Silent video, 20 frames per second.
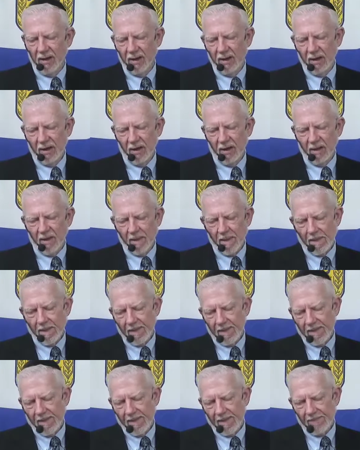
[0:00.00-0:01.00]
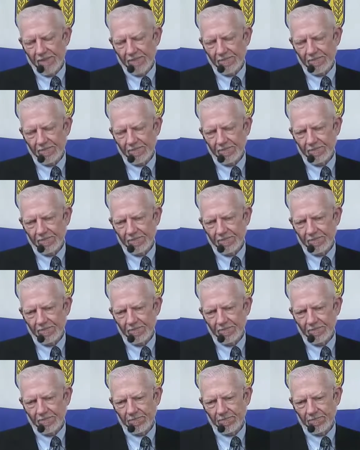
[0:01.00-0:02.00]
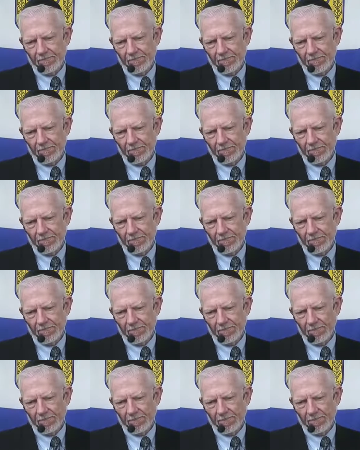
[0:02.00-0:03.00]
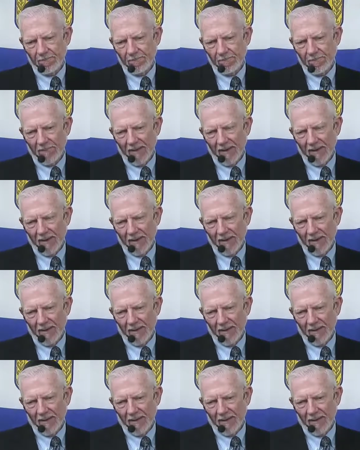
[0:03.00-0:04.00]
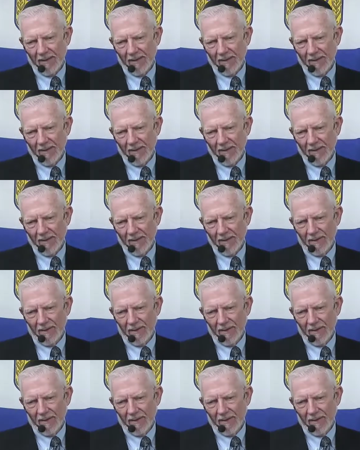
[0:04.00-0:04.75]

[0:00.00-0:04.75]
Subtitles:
[no speech]